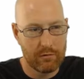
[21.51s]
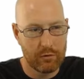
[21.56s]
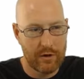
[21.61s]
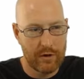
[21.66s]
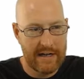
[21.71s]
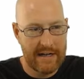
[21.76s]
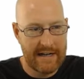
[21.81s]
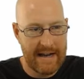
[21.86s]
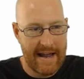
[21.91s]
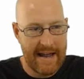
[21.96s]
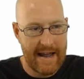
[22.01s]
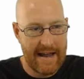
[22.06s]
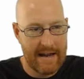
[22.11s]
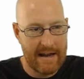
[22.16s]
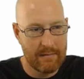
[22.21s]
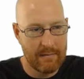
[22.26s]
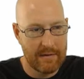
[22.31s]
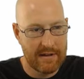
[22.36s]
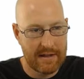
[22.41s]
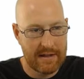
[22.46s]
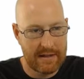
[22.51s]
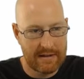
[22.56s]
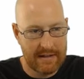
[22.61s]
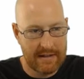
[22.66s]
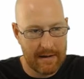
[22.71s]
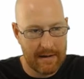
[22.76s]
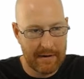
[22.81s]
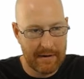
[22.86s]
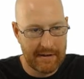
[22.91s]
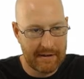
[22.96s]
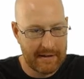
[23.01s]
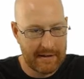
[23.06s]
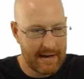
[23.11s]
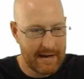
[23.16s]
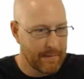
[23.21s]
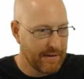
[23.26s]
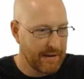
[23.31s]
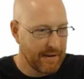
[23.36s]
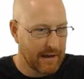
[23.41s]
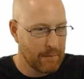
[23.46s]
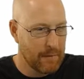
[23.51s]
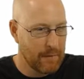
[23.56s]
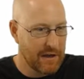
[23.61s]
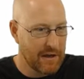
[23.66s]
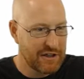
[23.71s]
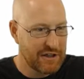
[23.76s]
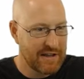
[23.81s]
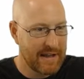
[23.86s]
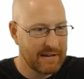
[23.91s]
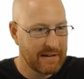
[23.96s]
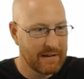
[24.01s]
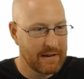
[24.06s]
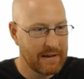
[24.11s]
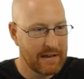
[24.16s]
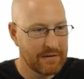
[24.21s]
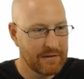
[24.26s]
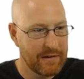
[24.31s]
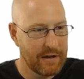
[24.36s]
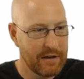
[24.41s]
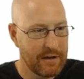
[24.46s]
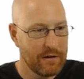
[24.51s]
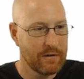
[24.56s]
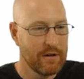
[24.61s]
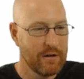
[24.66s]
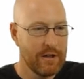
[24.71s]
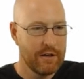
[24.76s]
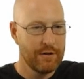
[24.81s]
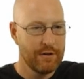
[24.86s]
rename and then typing in the name. I think I mentioned that in the last video.